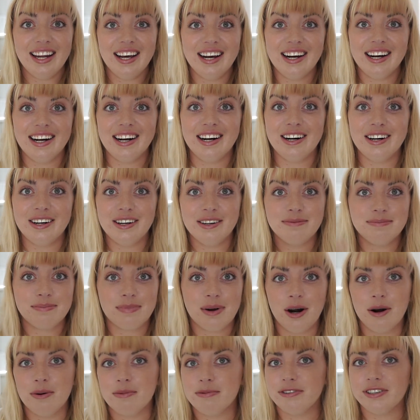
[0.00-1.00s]
Uh,
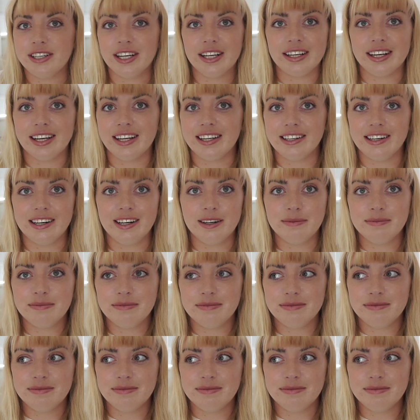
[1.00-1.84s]
hopefully I'll get it up